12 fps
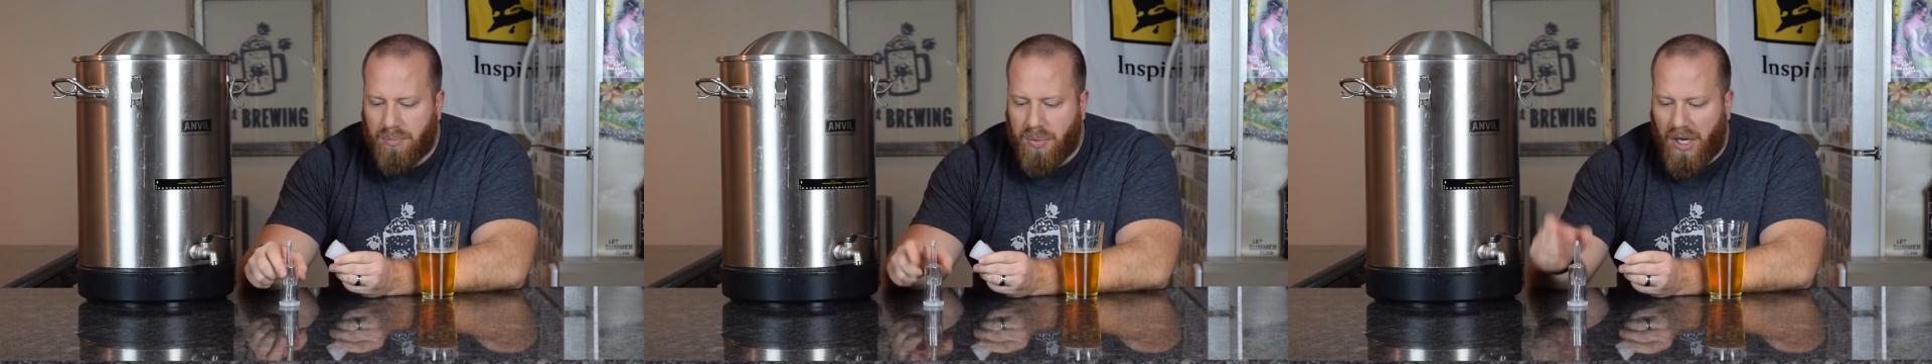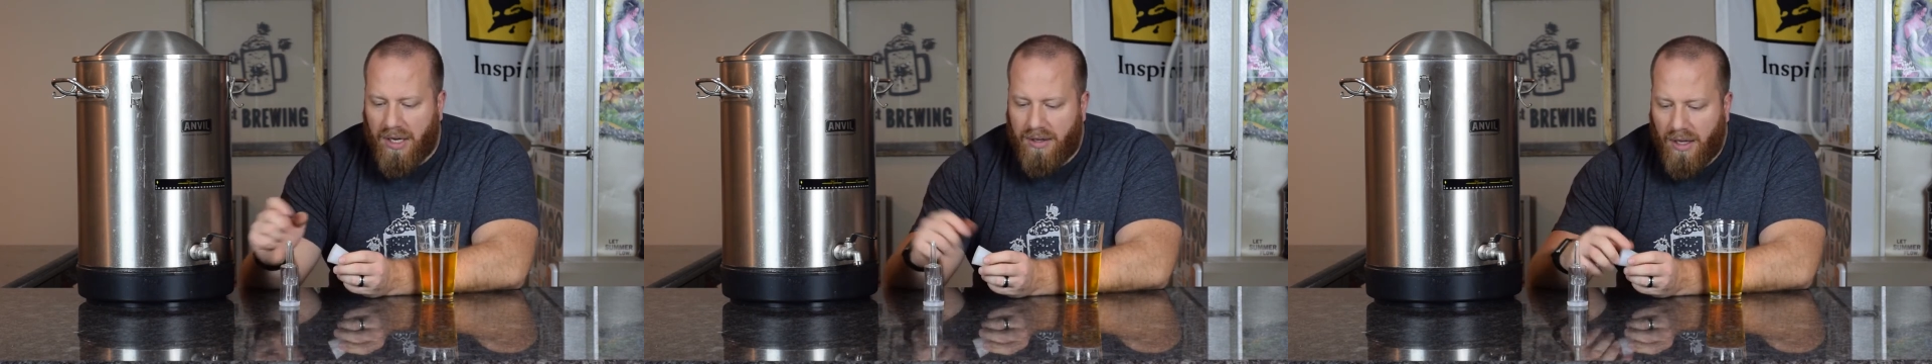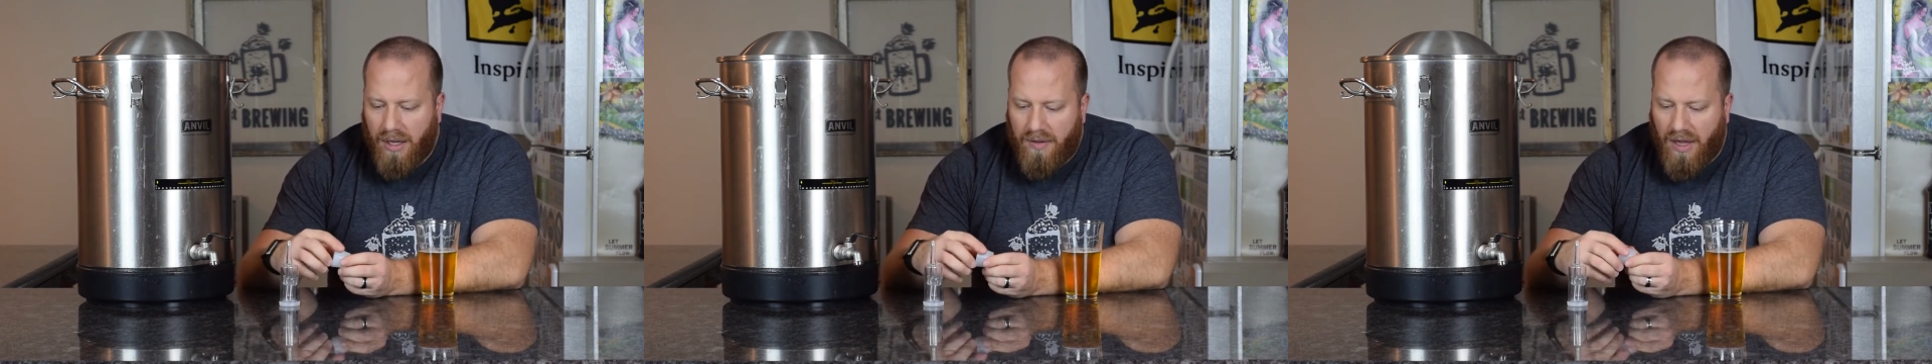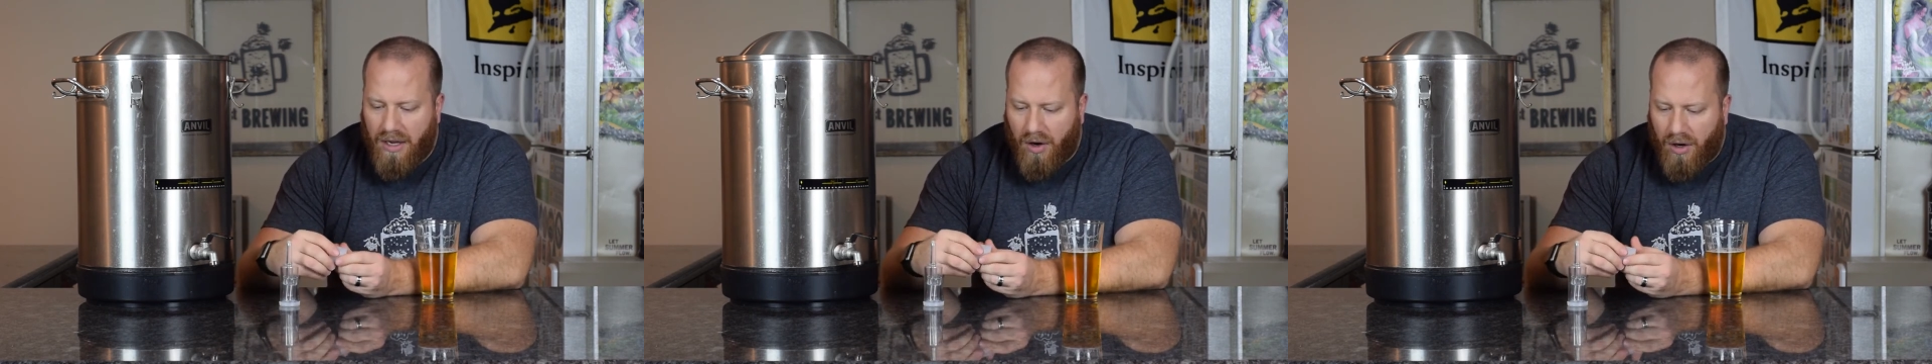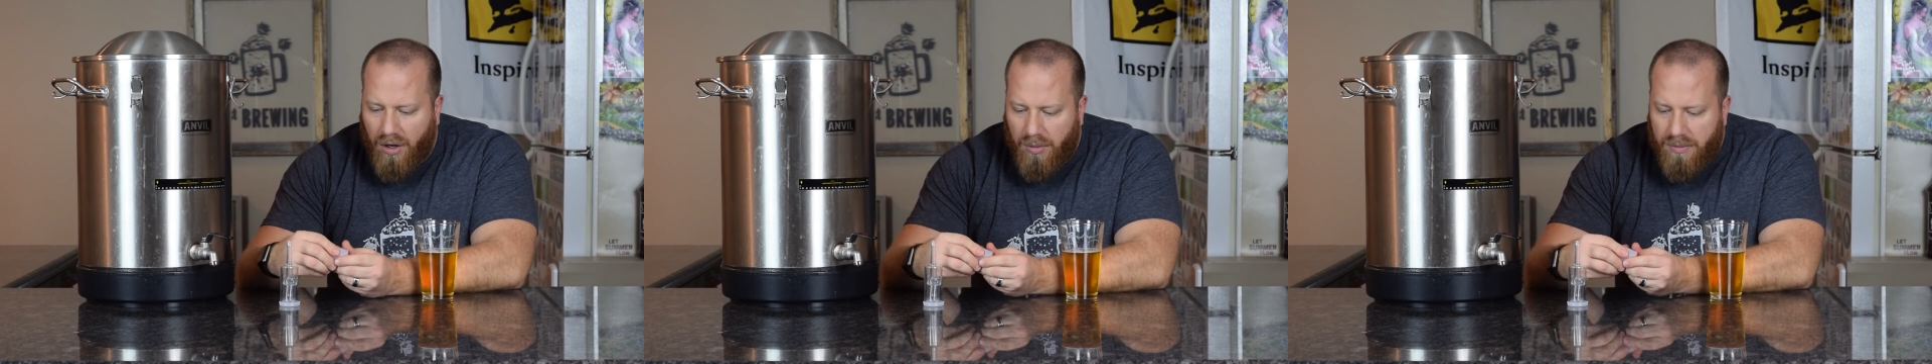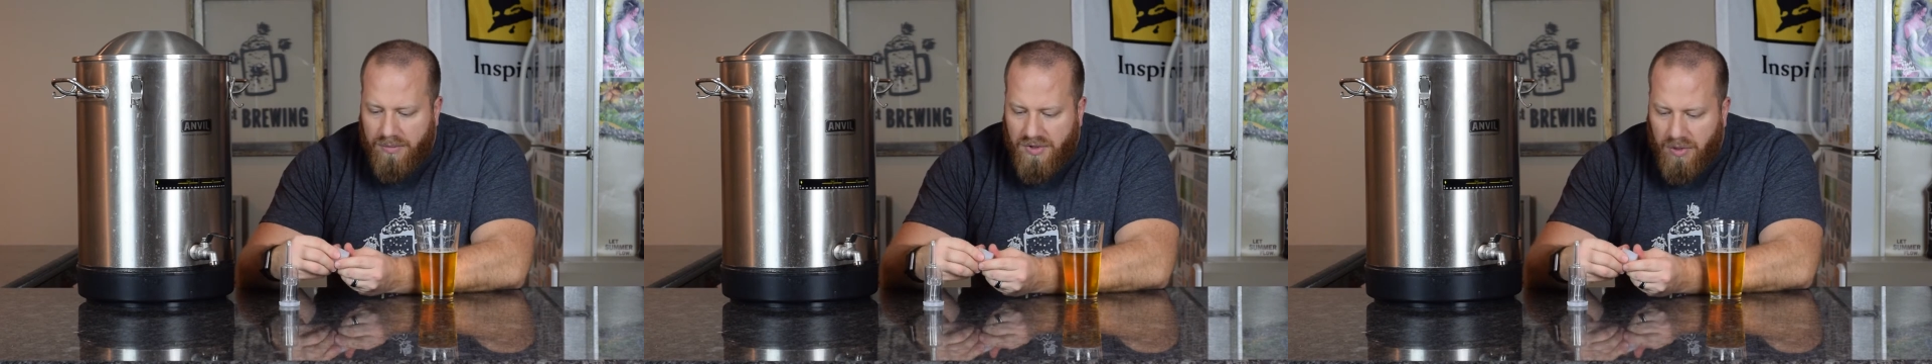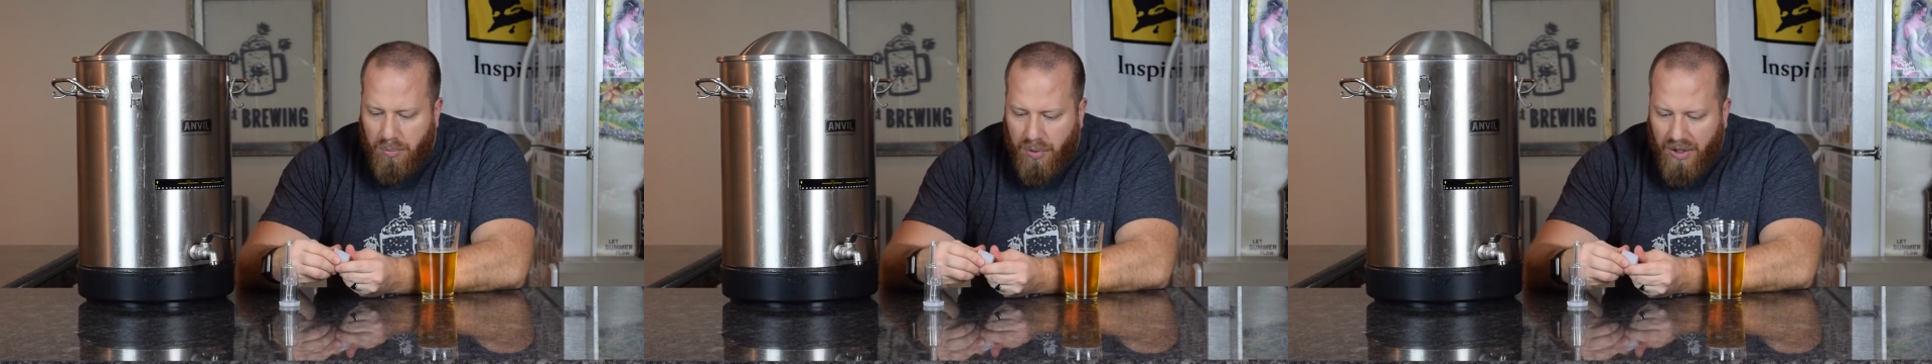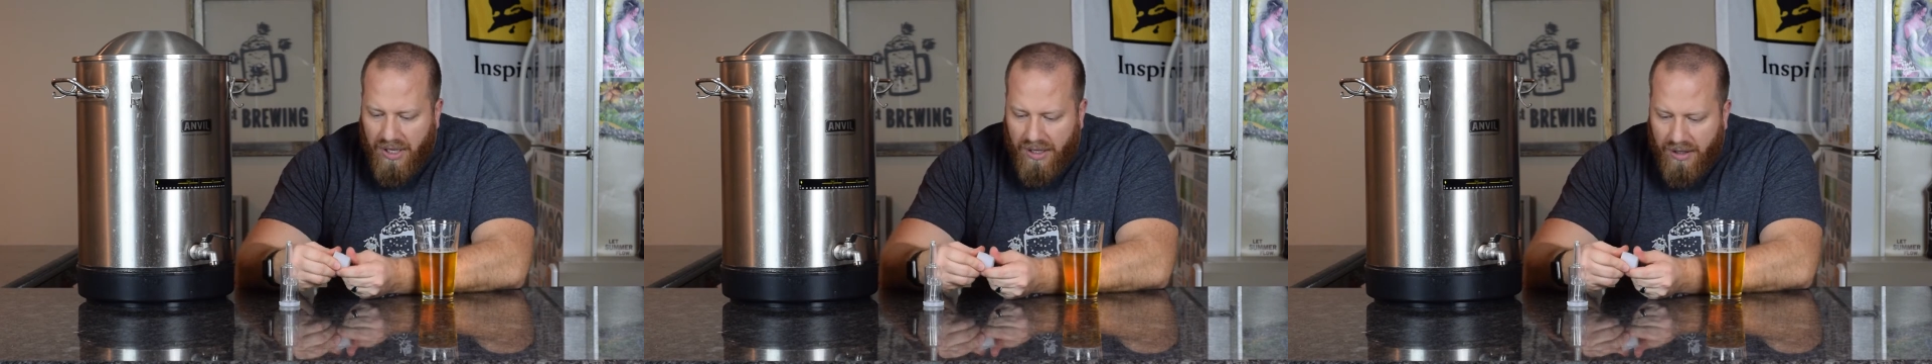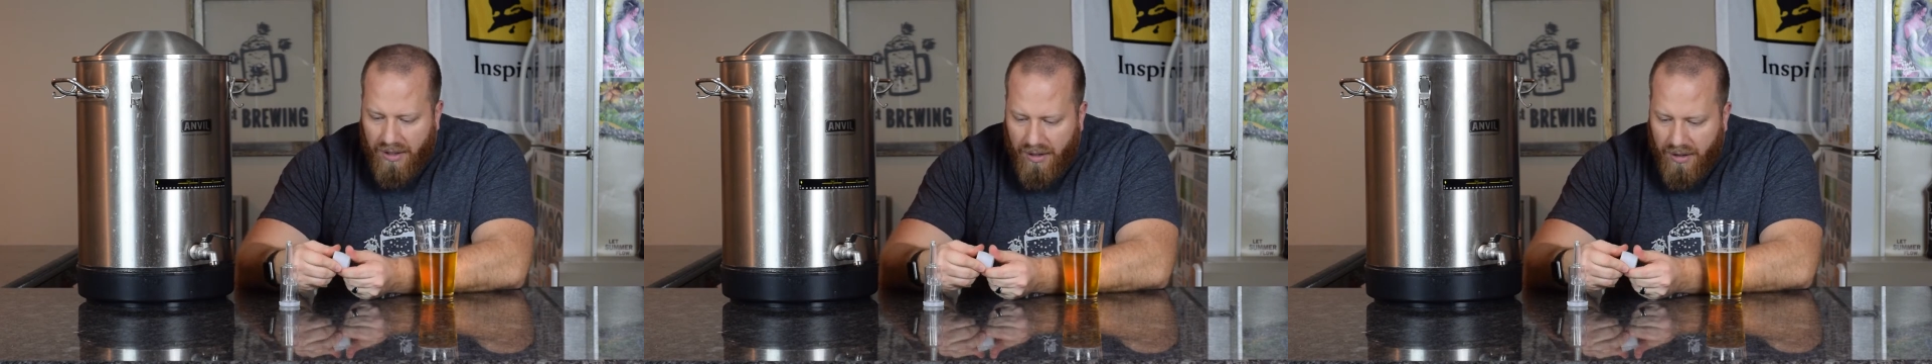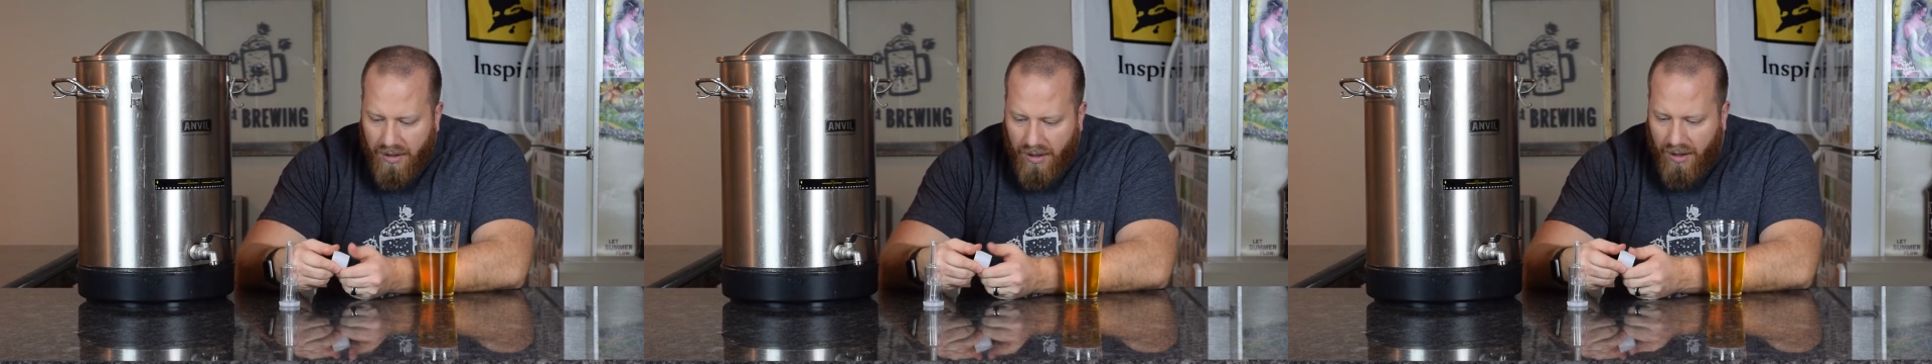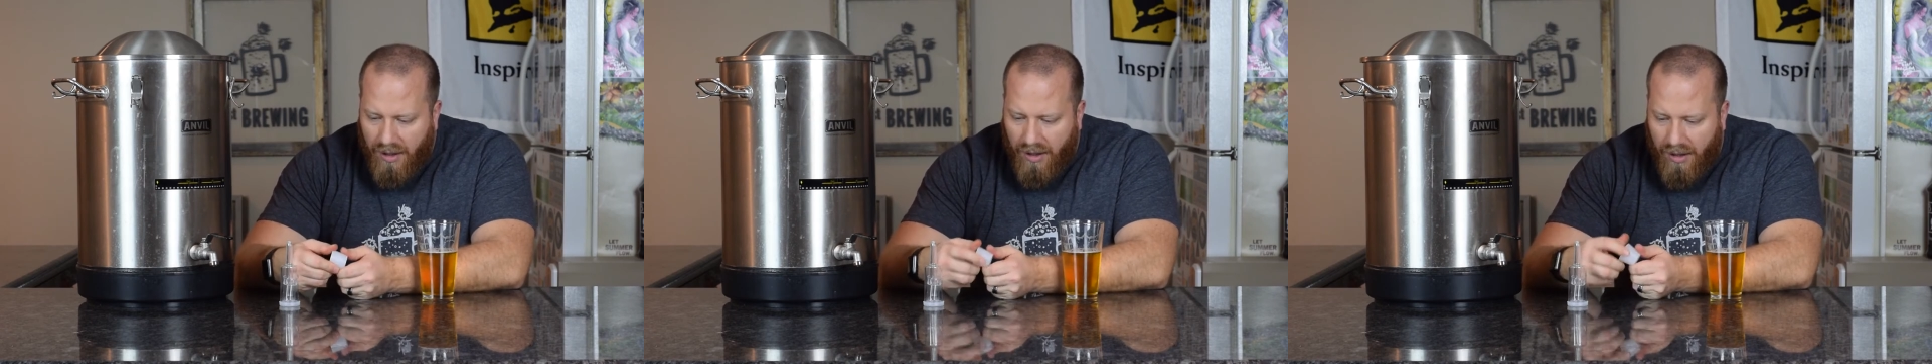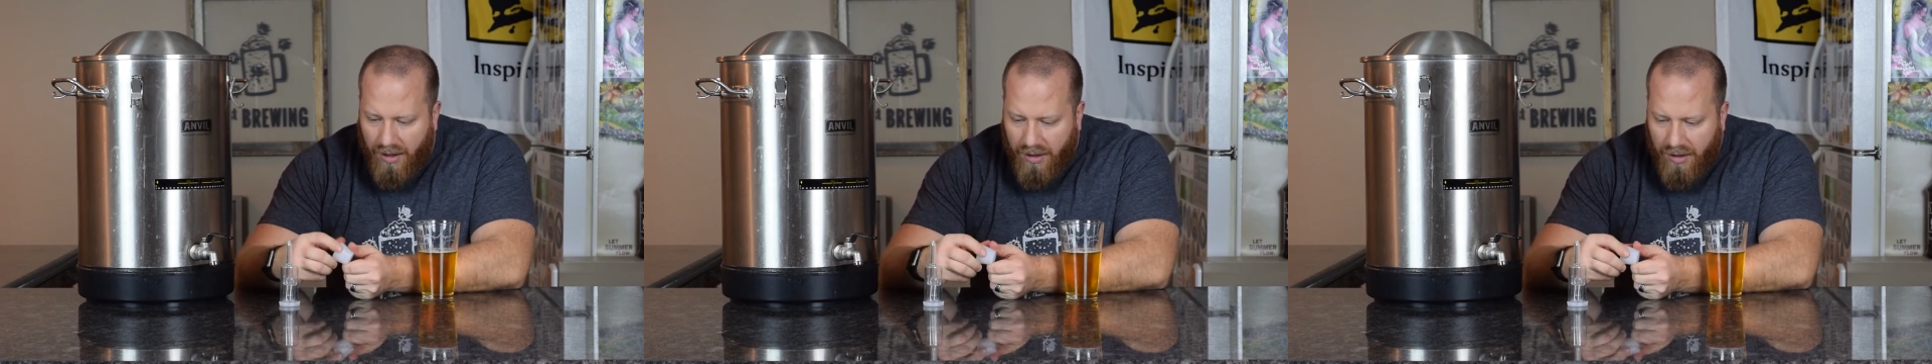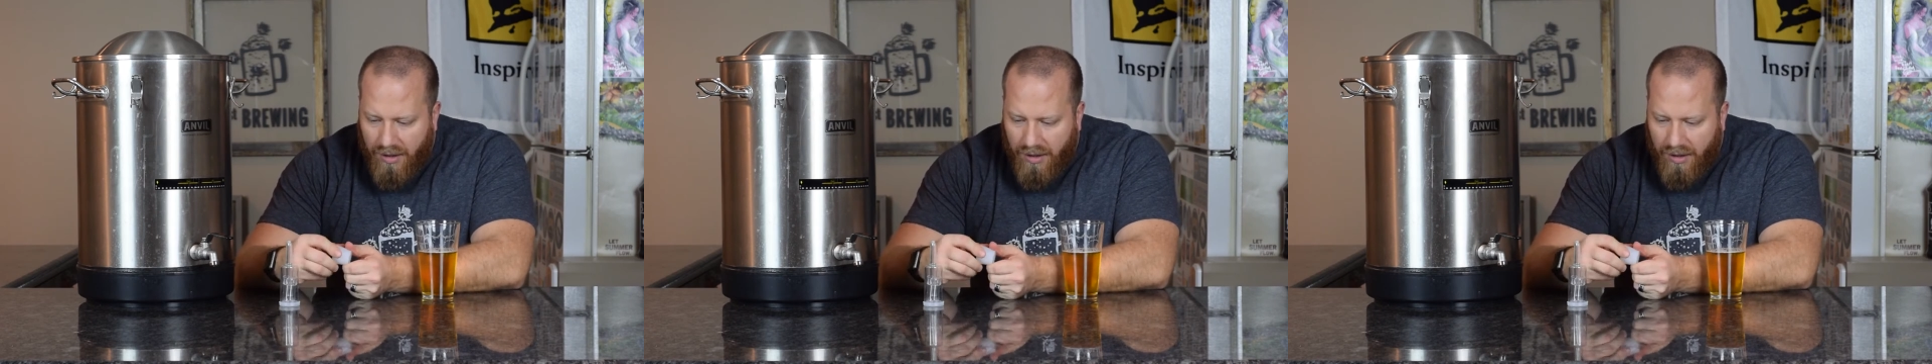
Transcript: but they are some pretty uh,